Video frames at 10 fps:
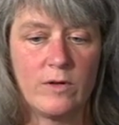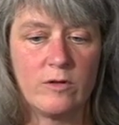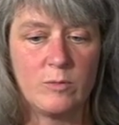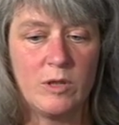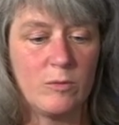and
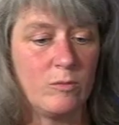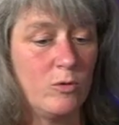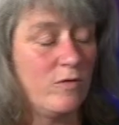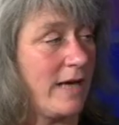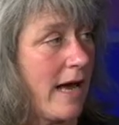there's people
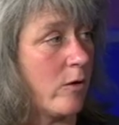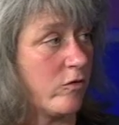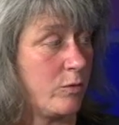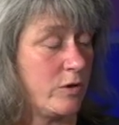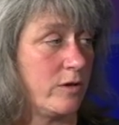moving out
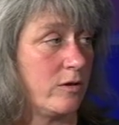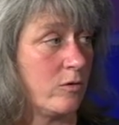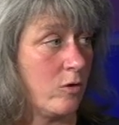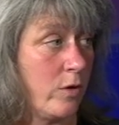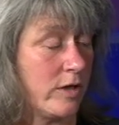of Brazil and
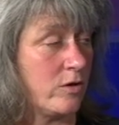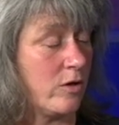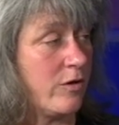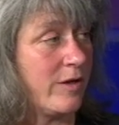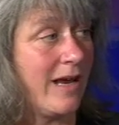going into
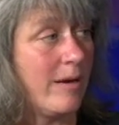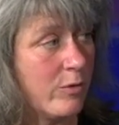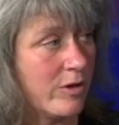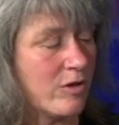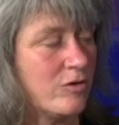all the
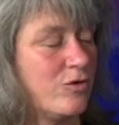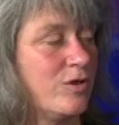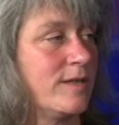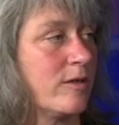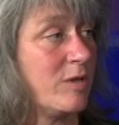neighbouring
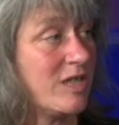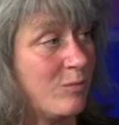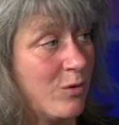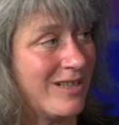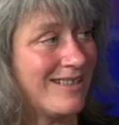countries, coming to
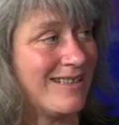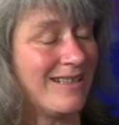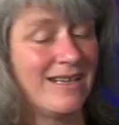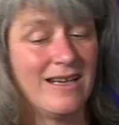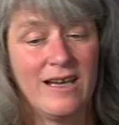Britain.